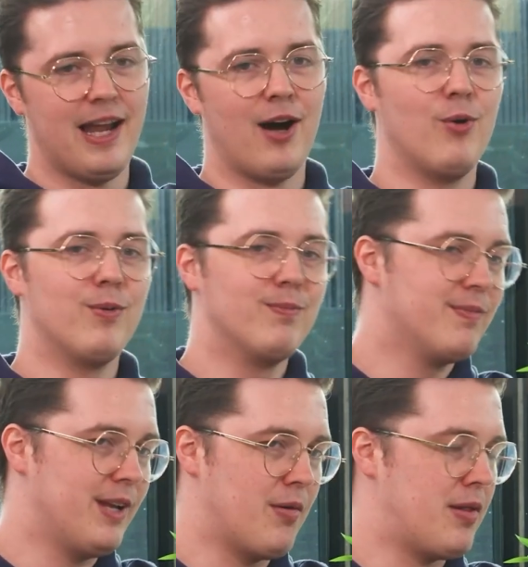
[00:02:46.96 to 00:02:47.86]
now,
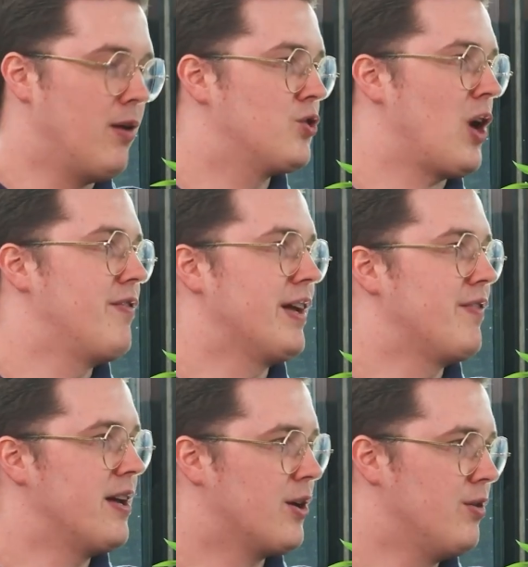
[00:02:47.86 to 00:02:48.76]
you know, self-driving
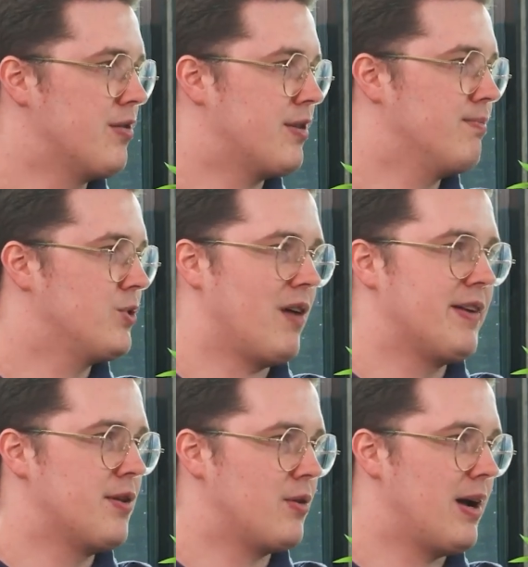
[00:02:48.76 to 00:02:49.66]
vehicles
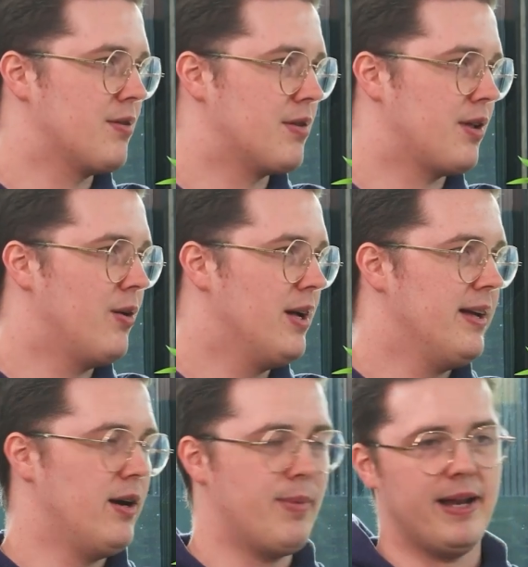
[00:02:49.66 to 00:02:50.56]
driving us around. So
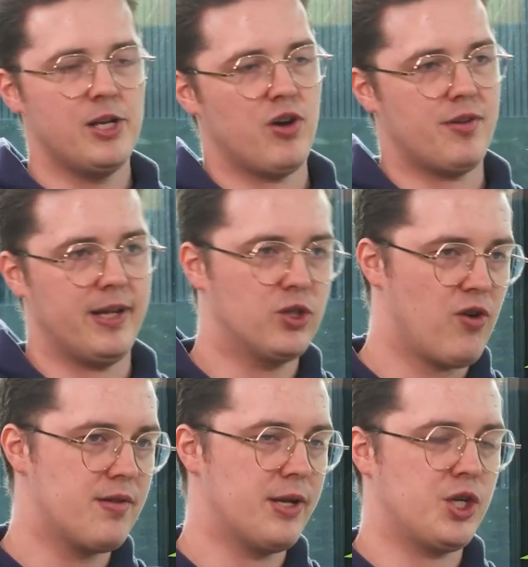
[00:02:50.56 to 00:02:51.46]
it'll be an interesting
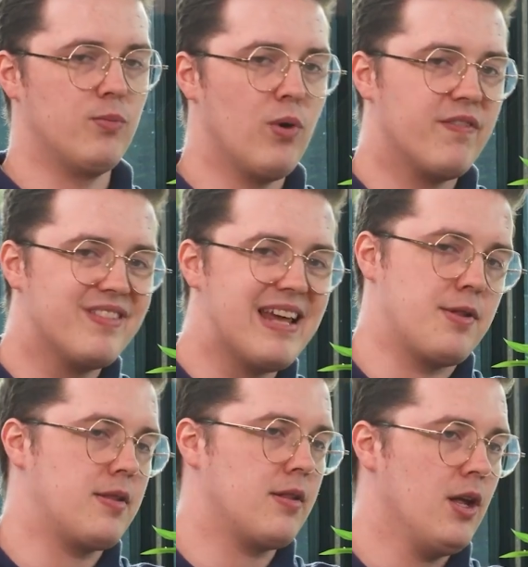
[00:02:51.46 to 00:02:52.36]
transition with
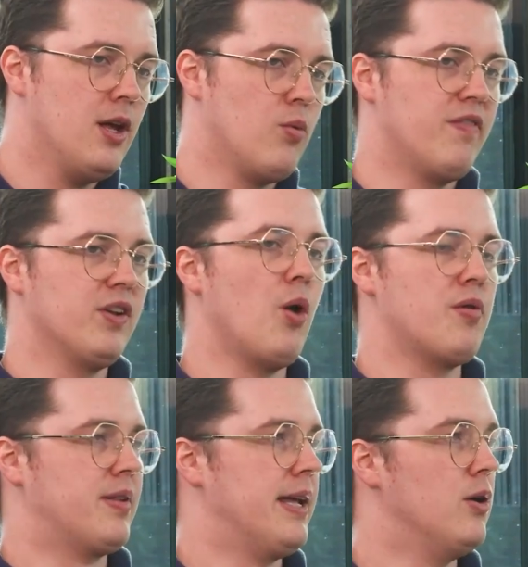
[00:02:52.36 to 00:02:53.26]
this, with
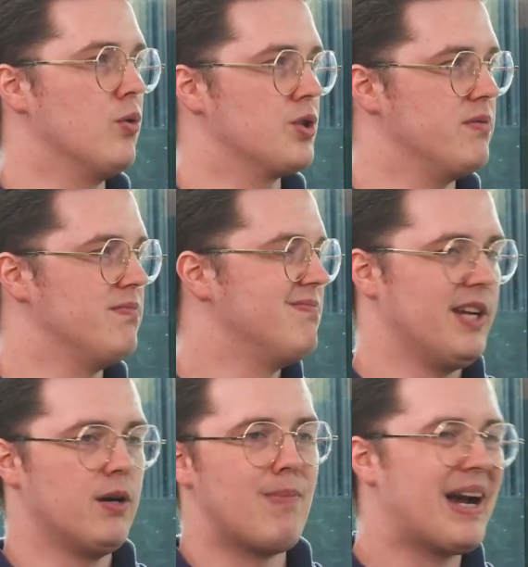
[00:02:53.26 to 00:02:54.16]
low-skilled,
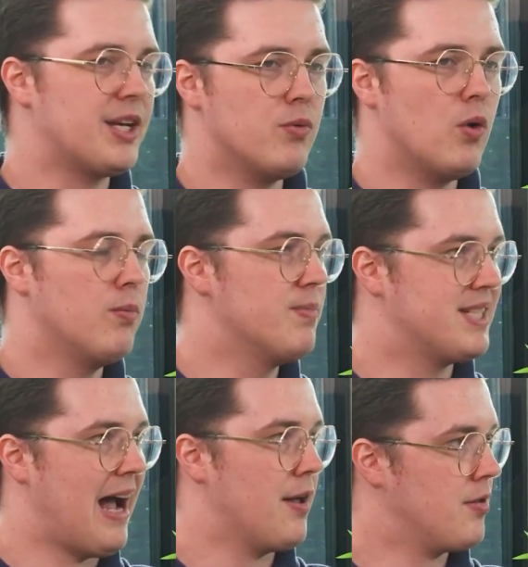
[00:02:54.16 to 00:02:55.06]
you know, manual
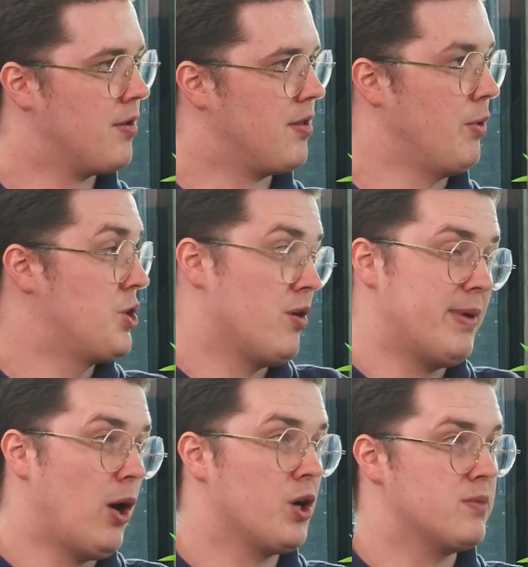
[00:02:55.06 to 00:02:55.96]
tasks, which could
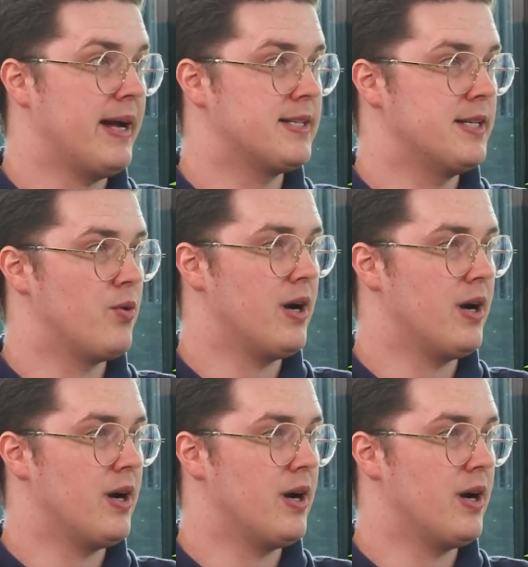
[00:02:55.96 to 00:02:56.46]
be automated,